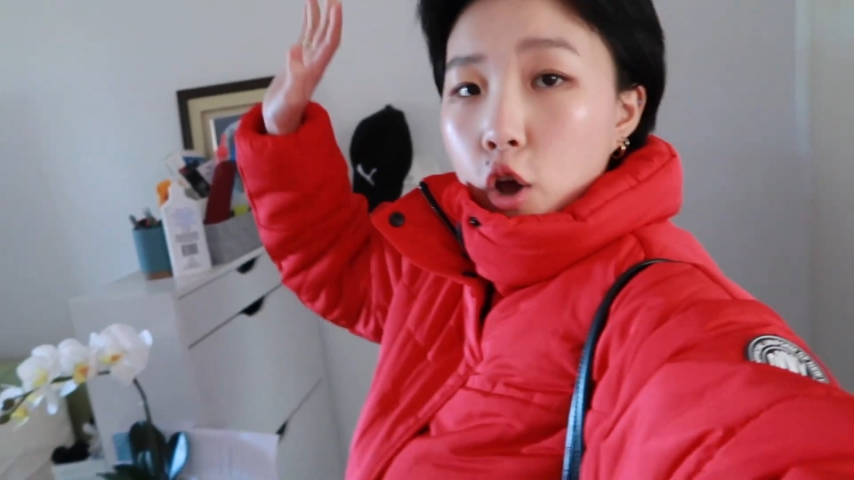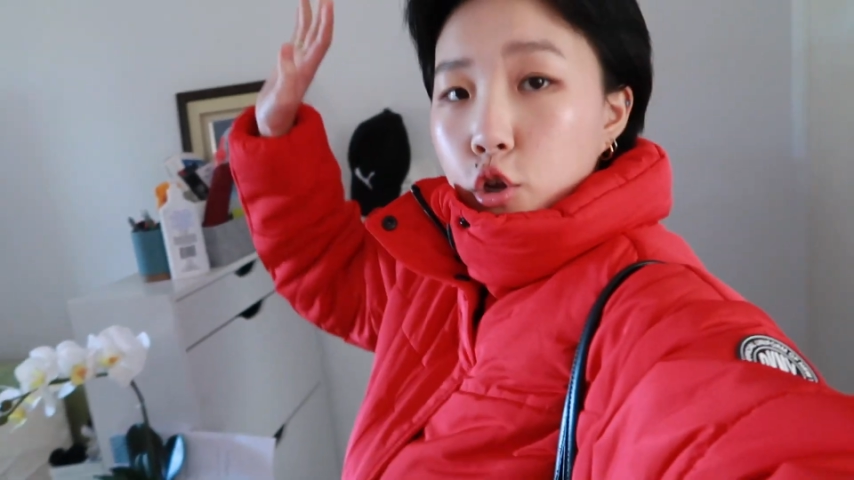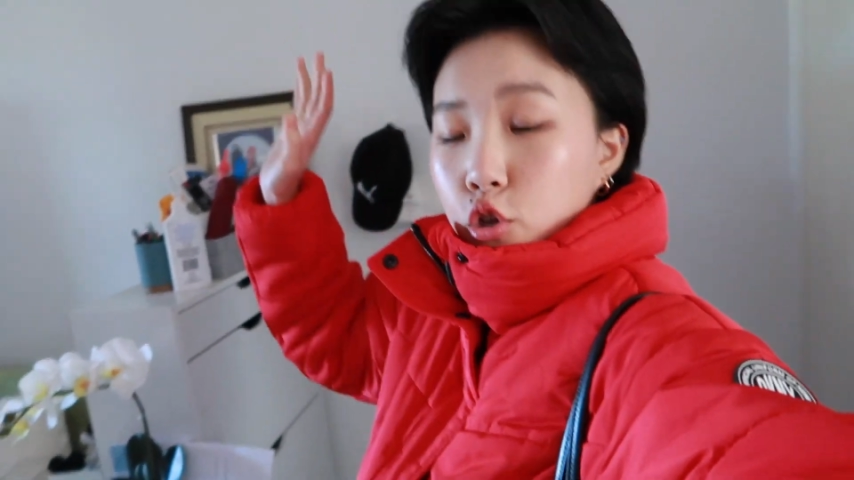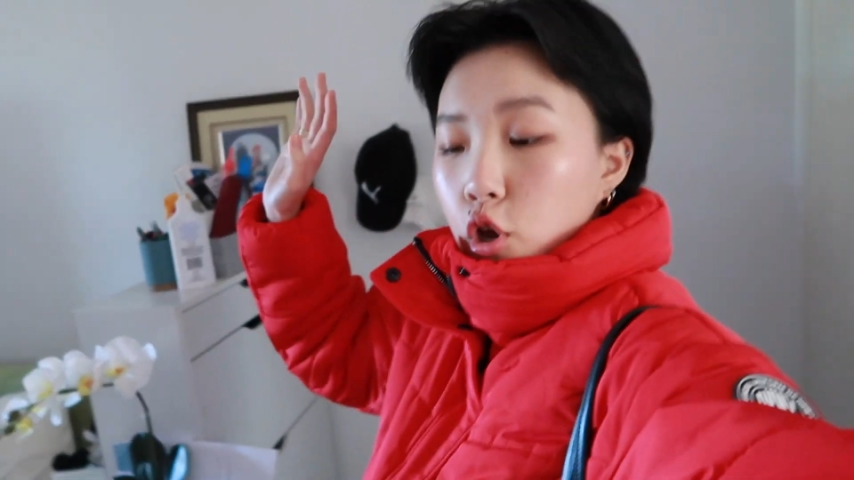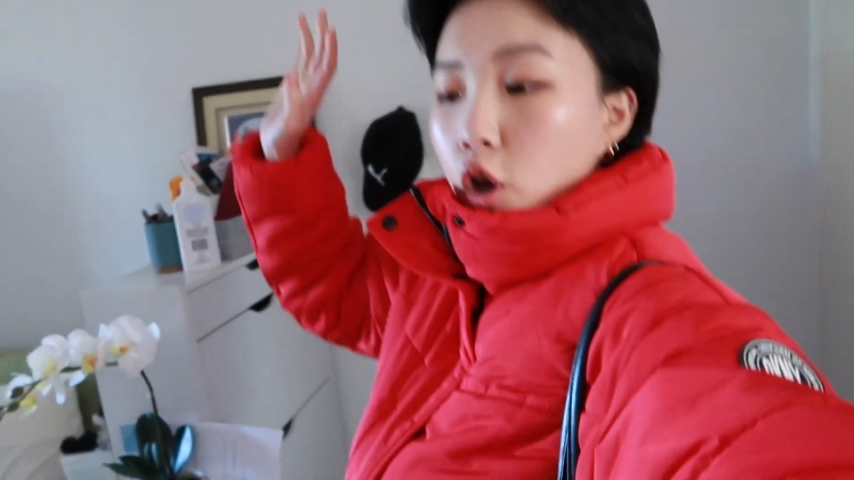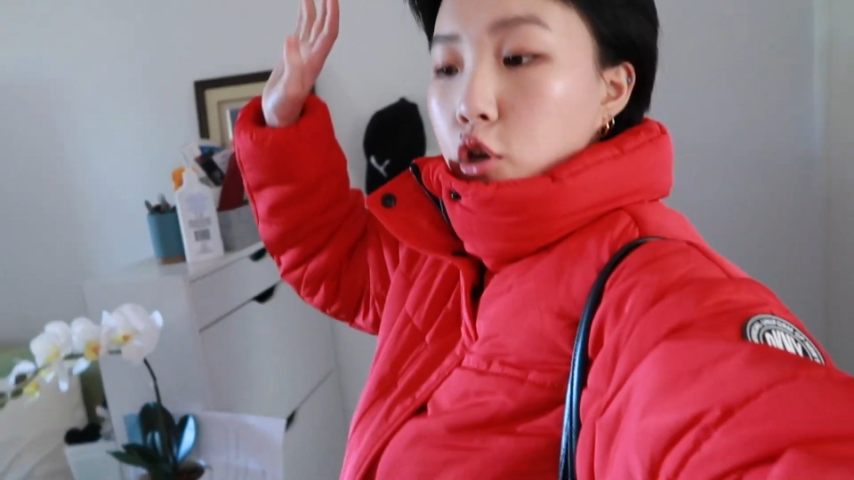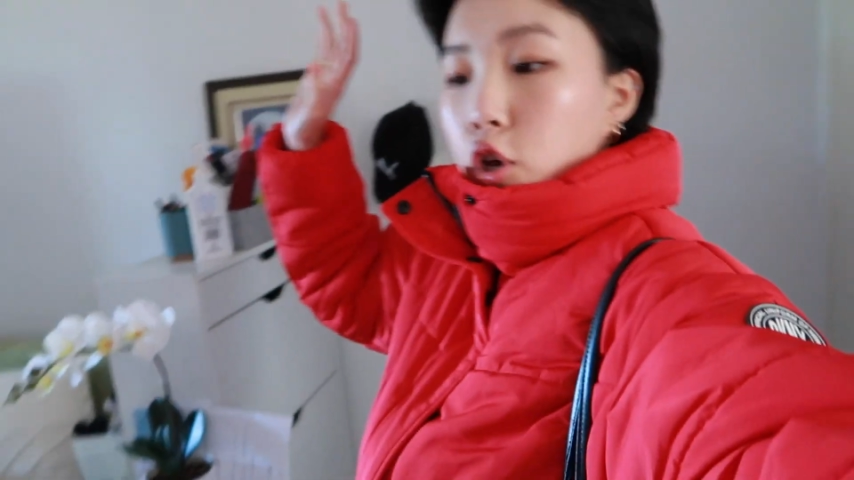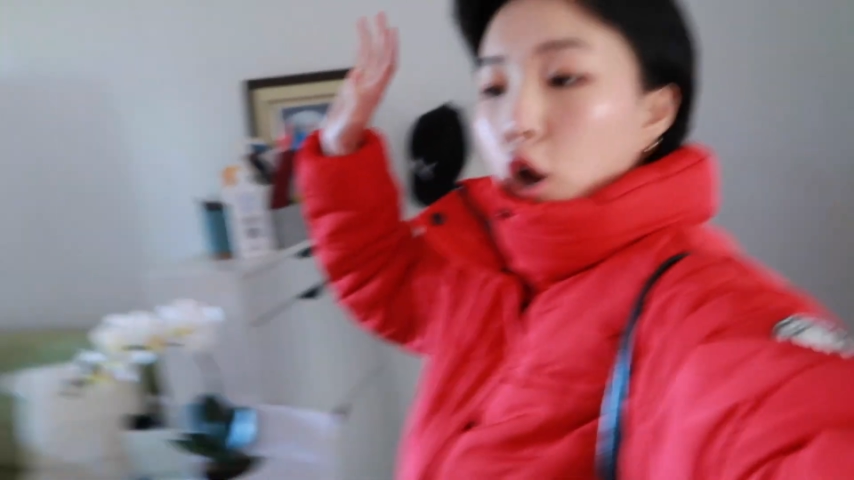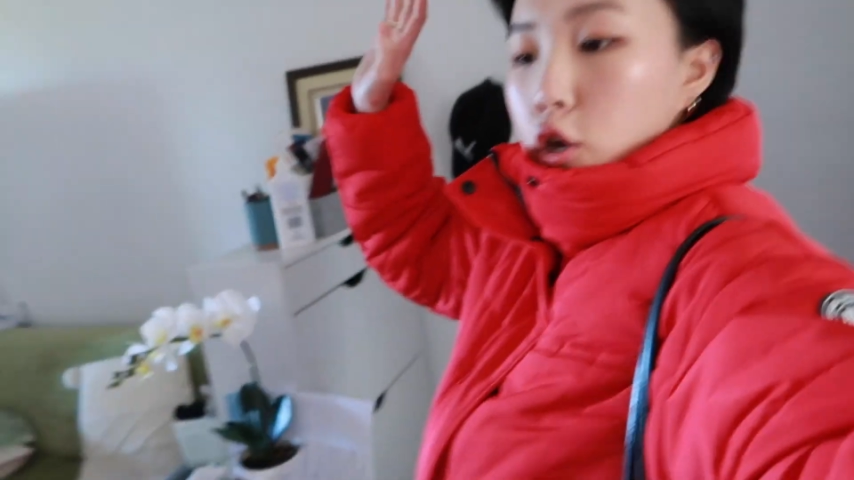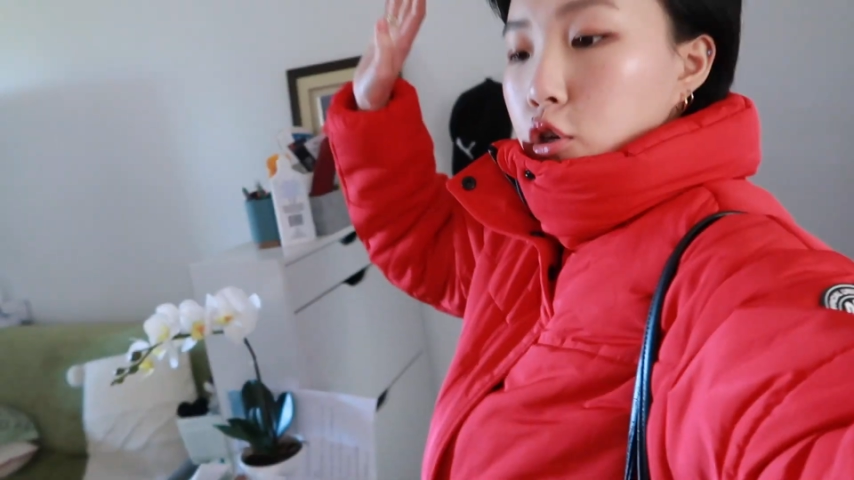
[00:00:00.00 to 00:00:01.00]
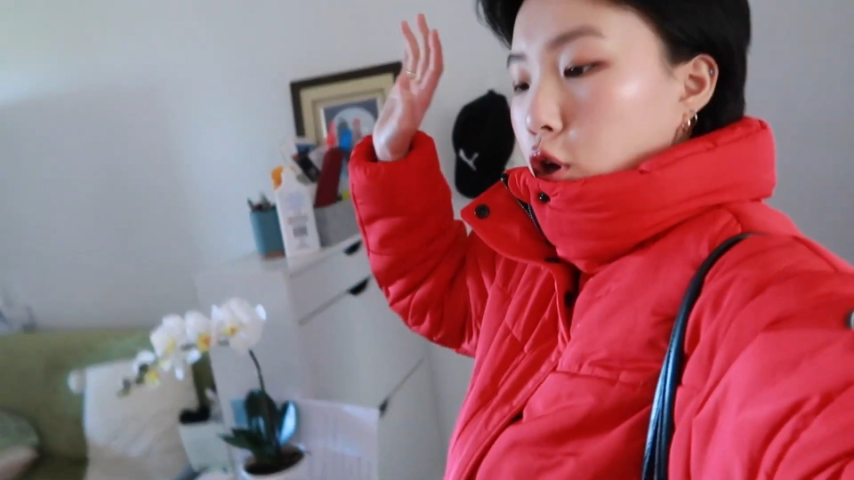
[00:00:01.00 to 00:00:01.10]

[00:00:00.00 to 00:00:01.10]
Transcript: Hey, hey, hey,